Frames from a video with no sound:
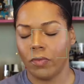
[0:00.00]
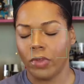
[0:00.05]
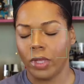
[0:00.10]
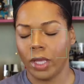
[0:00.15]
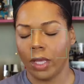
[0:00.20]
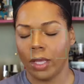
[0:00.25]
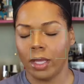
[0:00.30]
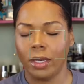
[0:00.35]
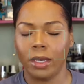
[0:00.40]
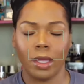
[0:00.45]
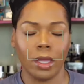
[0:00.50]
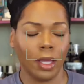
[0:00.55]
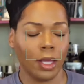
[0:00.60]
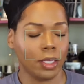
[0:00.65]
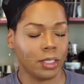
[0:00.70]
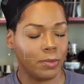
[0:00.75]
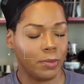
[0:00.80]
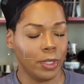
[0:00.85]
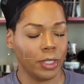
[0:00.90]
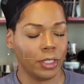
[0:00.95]
cheap fan,
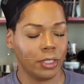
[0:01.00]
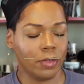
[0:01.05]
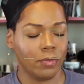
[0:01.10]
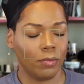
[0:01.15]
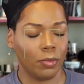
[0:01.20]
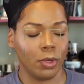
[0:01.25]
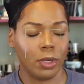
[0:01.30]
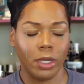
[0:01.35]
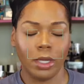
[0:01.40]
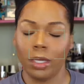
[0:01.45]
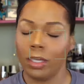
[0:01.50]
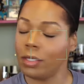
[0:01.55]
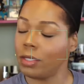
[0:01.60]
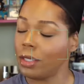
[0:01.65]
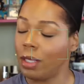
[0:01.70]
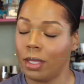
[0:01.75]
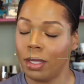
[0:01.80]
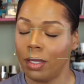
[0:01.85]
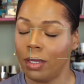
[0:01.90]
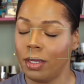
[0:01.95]
expensive
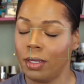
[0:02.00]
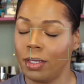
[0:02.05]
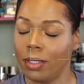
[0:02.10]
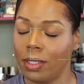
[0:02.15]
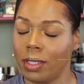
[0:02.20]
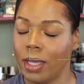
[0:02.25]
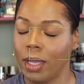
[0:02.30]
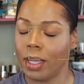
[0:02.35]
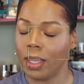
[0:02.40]
breeze, good